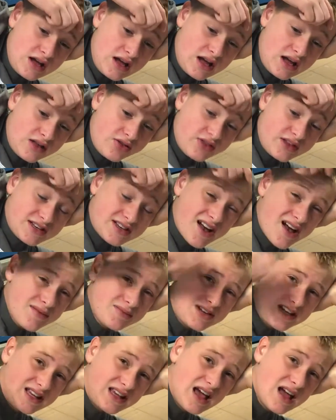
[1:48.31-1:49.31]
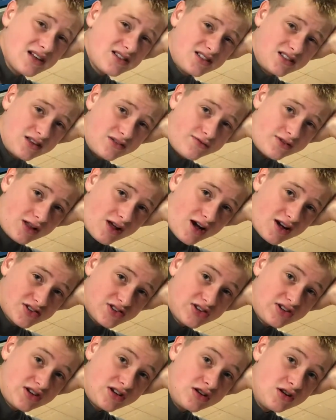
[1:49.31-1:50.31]
And the time to get to the
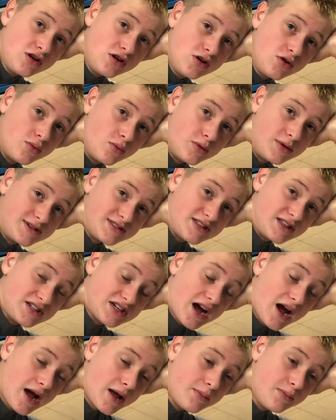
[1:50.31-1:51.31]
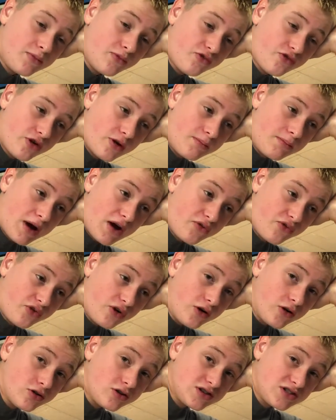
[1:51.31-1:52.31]
velocity was the time from my
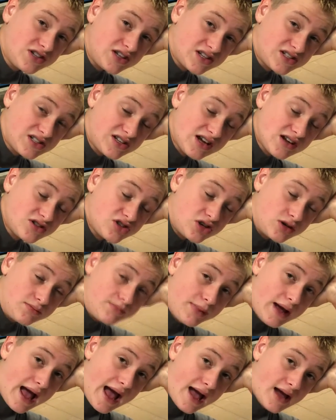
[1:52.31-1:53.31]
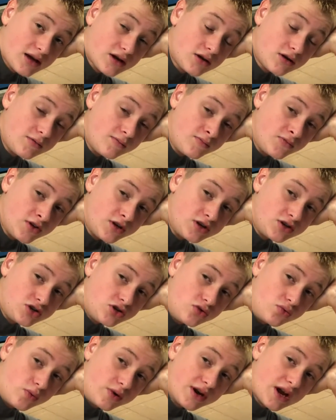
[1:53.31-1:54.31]
furthest extension back
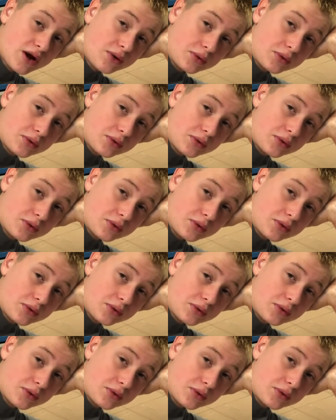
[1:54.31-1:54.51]
to when I